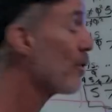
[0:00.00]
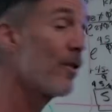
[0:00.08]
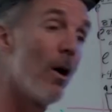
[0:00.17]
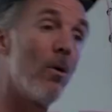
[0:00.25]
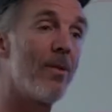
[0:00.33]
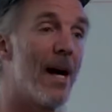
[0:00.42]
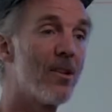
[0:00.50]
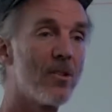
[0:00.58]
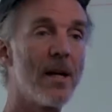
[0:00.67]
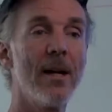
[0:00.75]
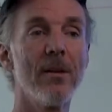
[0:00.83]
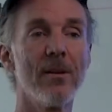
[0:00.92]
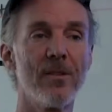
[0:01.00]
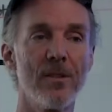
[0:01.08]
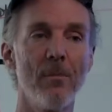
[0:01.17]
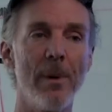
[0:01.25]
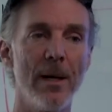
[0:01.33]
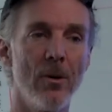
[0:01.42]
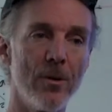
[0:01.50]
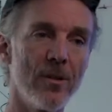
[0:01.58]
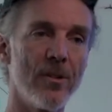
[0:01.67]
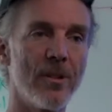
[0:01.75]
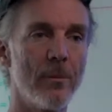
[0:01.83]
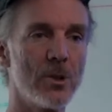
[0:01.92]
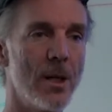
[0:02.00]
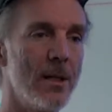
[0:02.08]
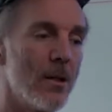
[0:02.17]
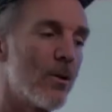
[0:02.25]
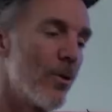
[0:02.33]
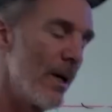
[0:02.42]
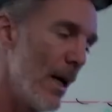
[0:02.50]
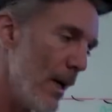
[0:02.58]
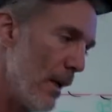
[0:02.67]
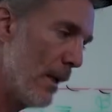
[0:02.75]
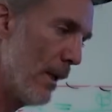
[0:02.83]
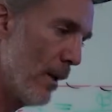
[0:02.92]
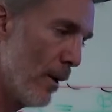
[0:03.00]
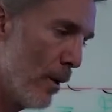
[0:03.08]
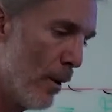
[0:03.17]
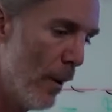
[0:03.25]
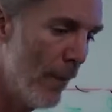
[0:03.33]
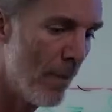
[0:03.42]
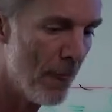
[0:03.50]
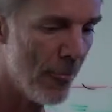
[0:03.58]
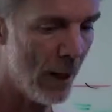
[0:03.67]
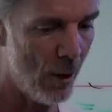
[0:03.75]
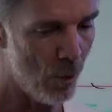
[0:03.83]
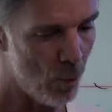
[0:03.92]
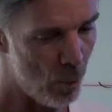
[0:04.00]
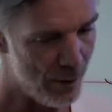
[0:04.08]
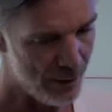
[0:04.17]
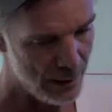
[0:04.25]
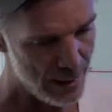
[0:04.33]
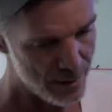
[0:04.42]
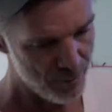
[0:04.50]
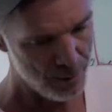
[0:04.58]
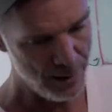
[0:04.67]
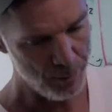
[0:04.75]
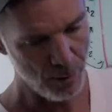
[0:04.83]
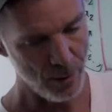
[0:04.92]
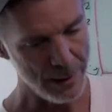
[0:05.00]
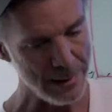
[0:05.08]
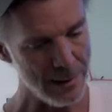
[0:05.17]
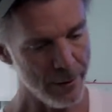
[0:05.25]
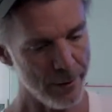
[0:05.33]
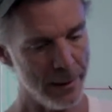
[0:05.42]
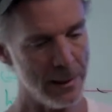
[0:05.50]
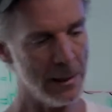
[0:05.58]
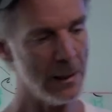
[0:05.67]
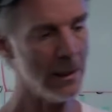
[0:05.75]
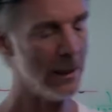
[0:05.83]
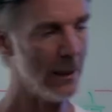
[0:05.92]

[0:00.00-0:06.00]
So that's kind of the symbiosis I'm trying to create here, with a lot of people hearing